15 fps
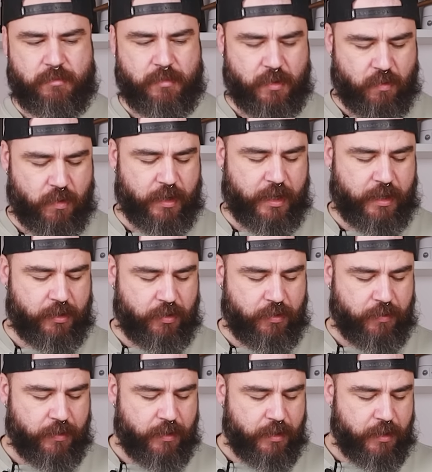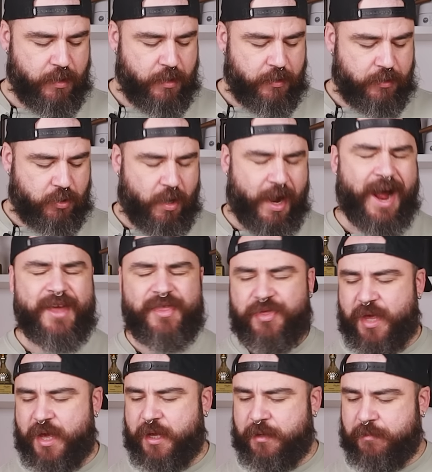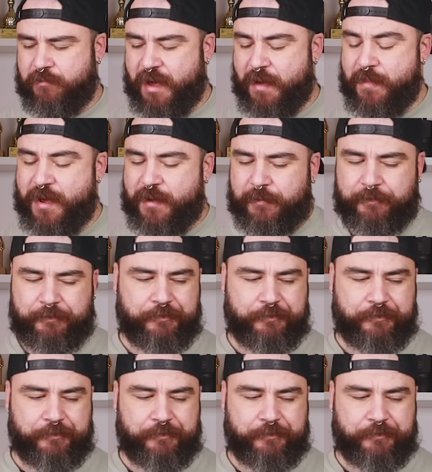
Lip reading: what I can do. So I think maybe